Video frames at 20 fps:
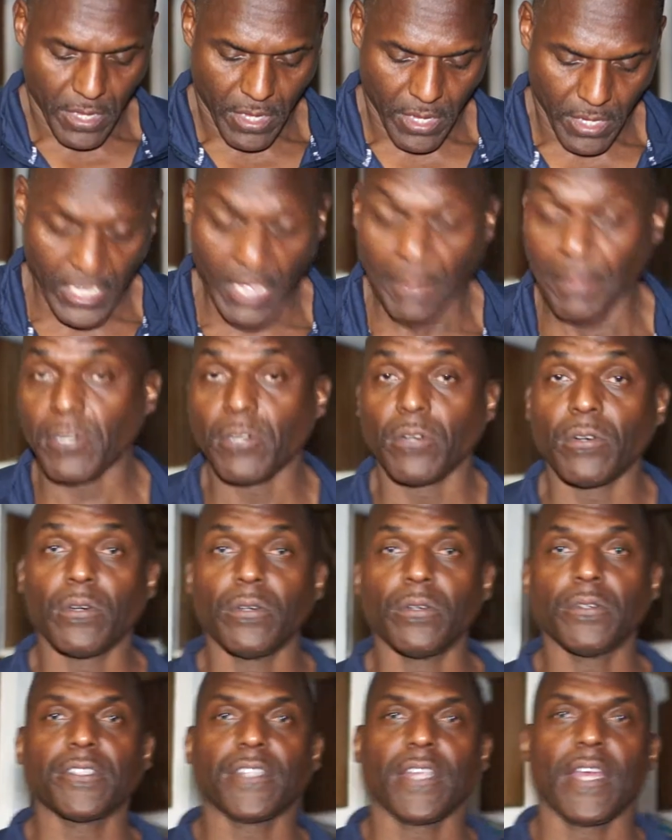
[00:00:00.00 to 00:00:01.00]

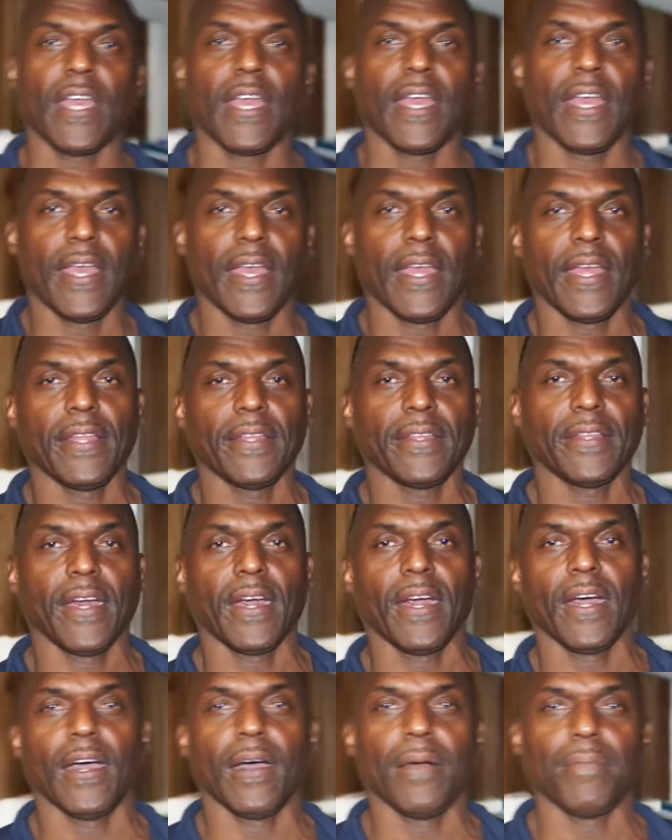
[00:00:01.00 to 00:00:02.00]
chemicals, and
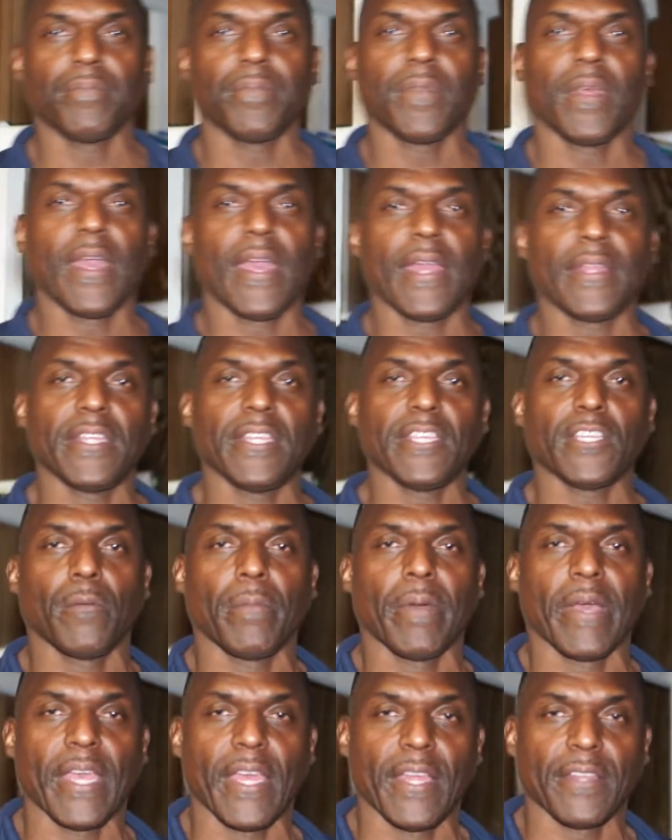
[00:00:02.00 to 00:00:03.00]
had ink on
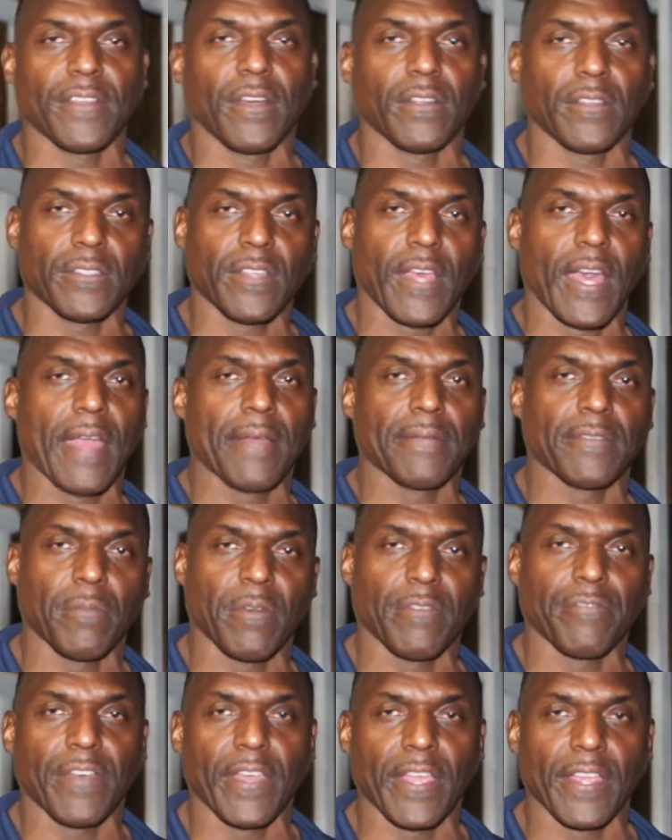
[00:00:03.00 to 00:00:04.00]
my hands all the time, on my
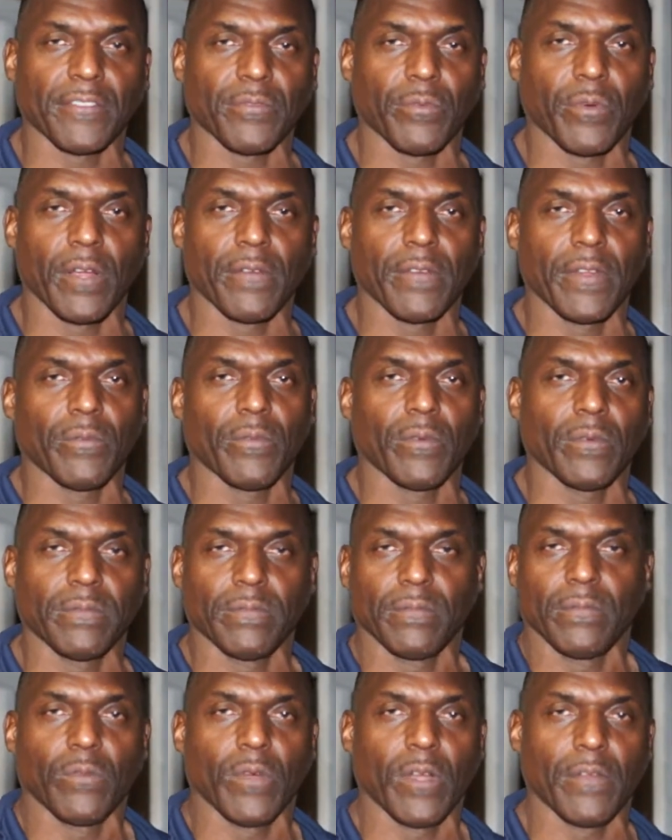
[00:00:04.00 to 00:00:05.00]
face, wherever
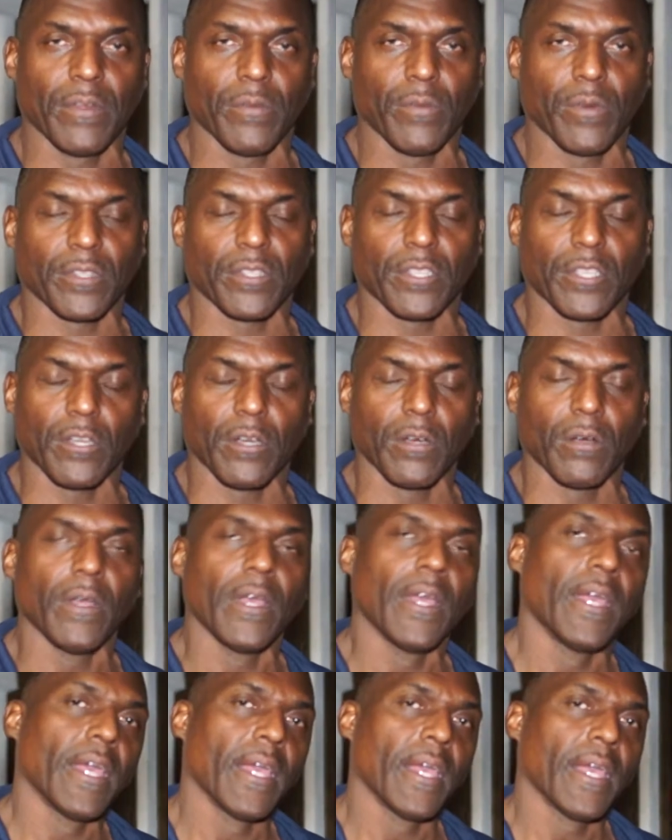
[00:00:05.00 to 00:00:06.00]
it wanted to go.
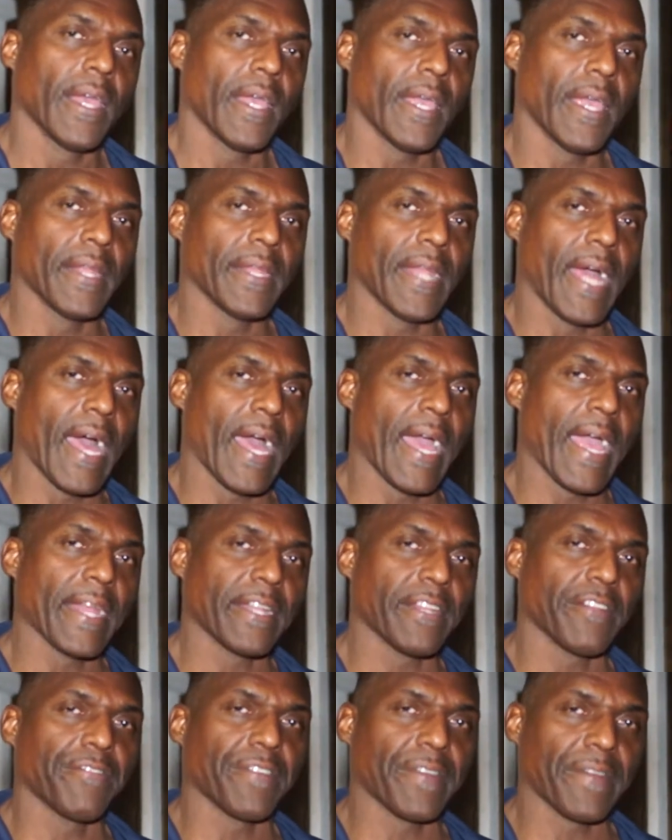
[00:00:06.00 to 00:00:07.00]
And I had
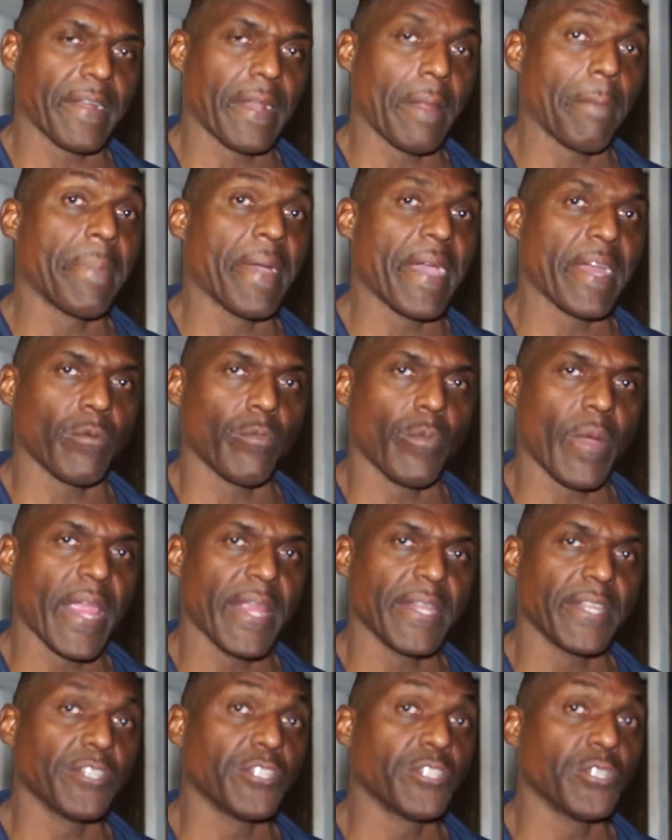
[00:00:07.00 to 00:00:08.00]
to figure out a better way
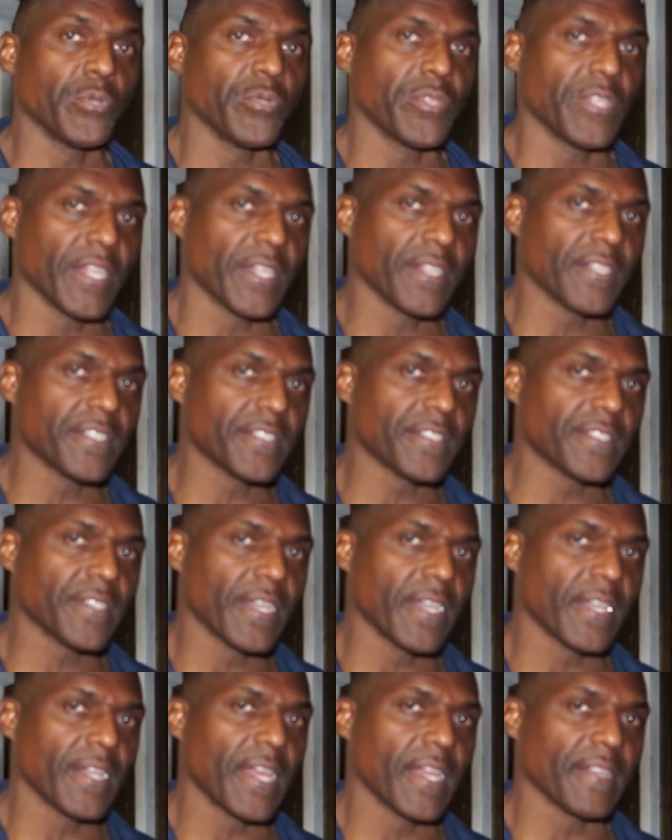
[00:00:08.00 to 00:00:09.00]
to do this.
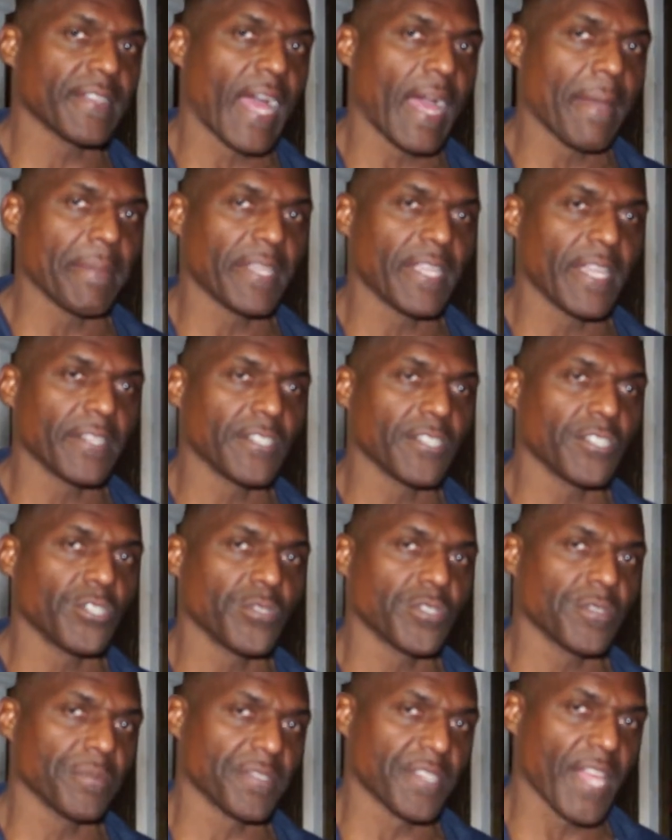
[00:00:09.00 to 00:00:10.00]
And as I began to do
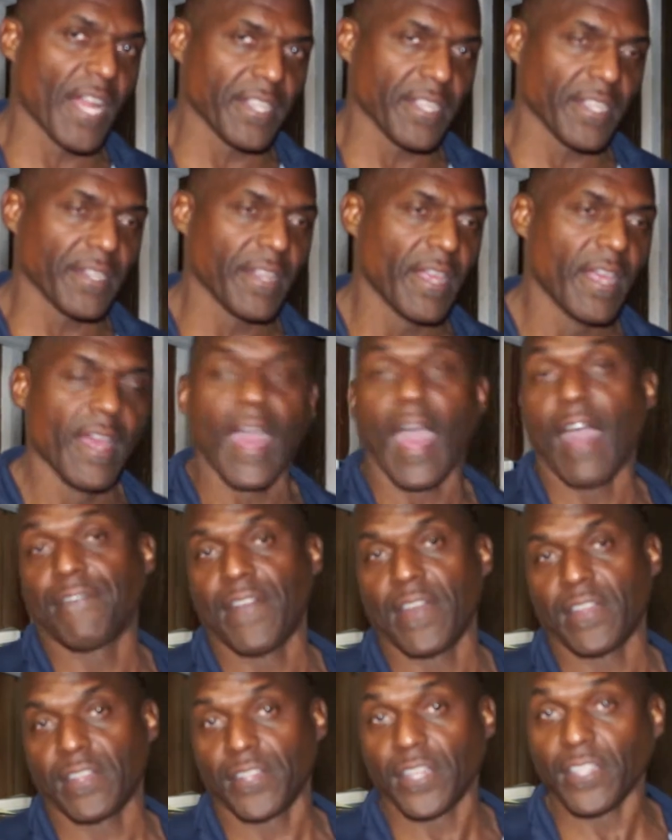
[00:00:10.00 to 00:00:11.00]
some studying, I
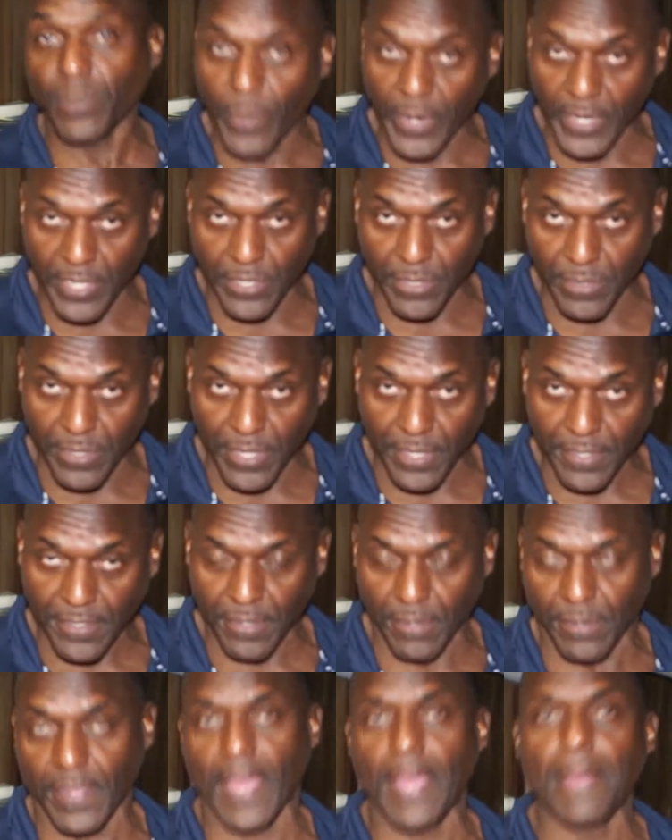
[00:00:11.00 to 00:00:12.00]
found another way to do this,
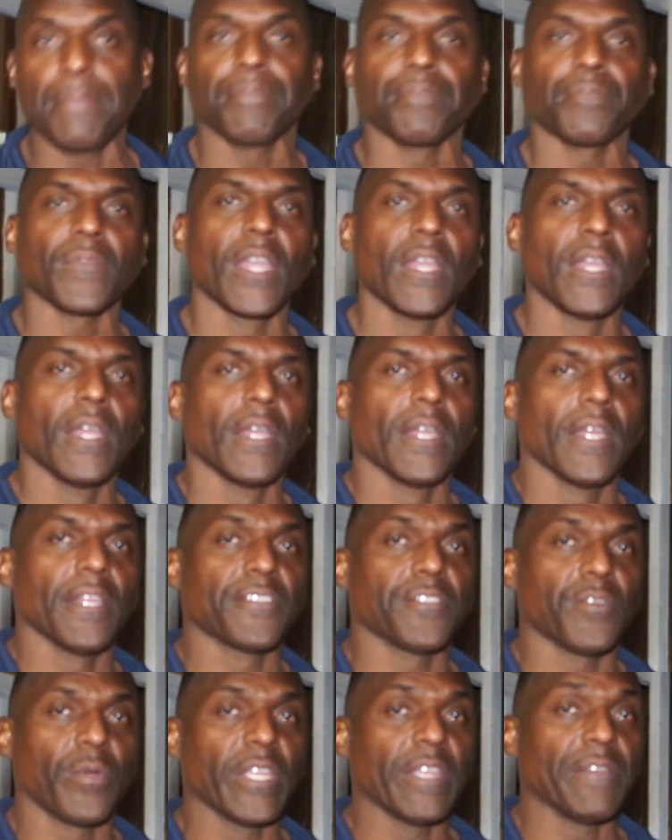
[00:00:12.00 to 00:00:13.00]
okay?
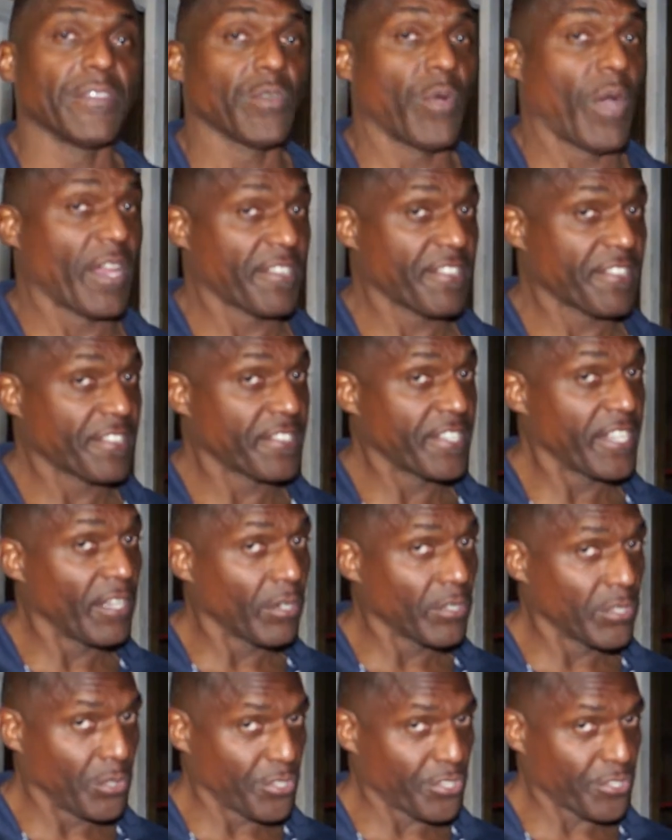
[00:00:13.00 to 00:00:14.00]
So even though I
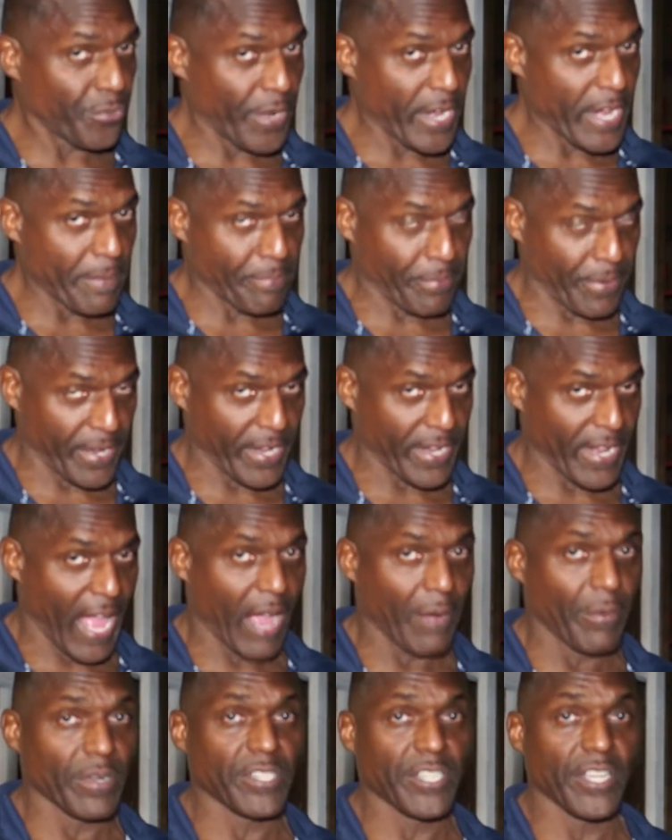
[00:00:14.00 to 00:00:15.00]
still do screen printing,
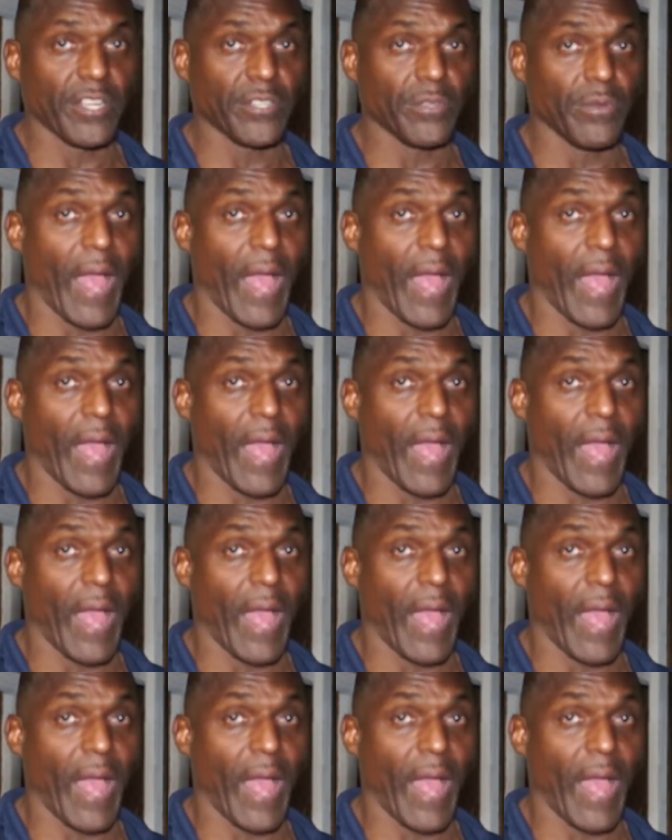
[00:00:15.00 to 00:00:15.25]
I will tell you